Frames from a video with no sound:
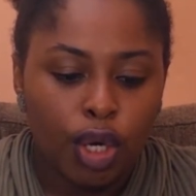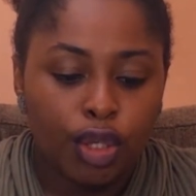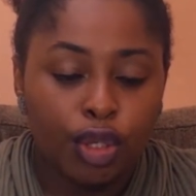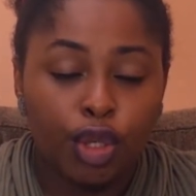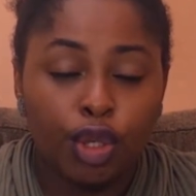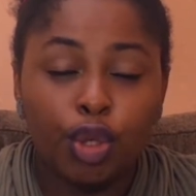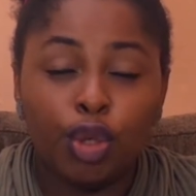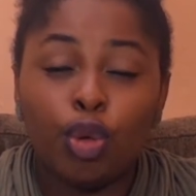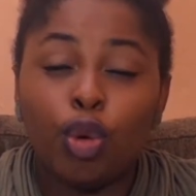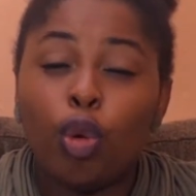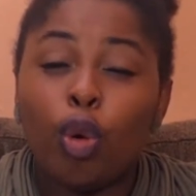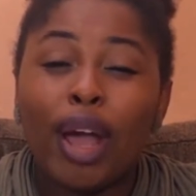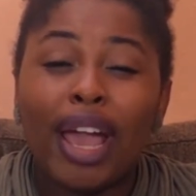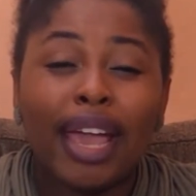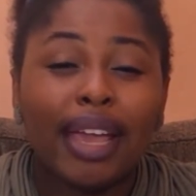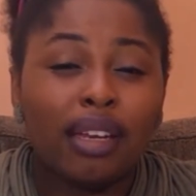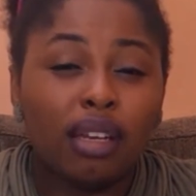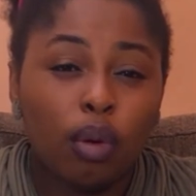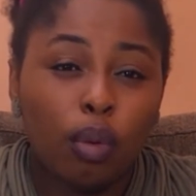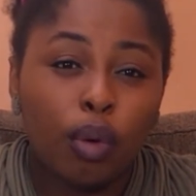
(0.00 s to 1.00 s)
Do you know
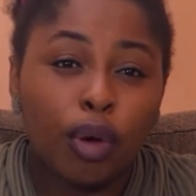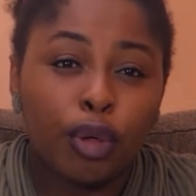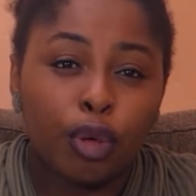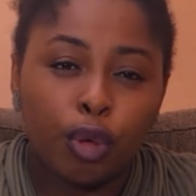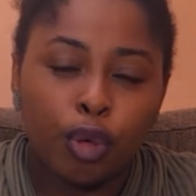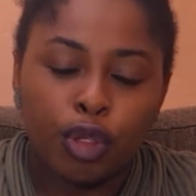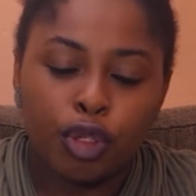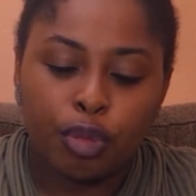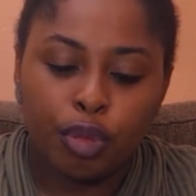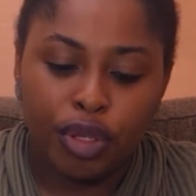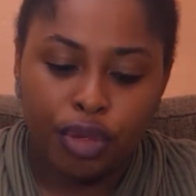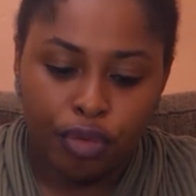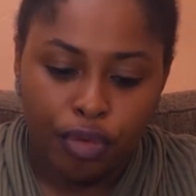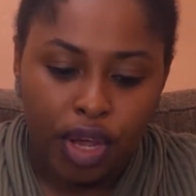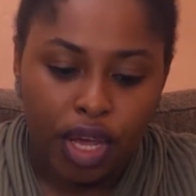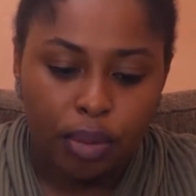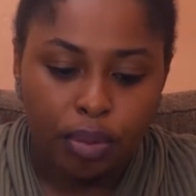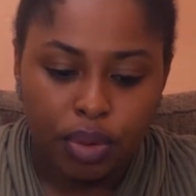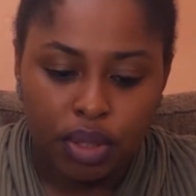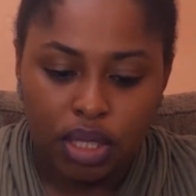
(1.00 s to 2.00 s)
anyone who has been
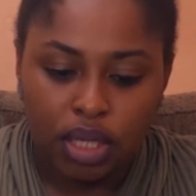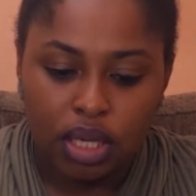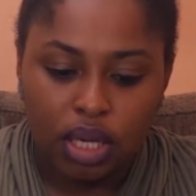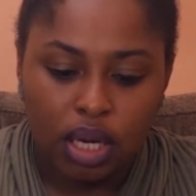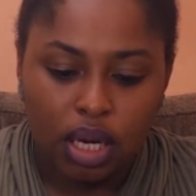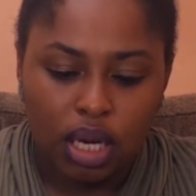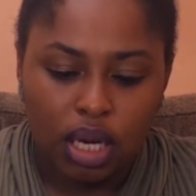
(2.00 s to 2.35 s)
raped?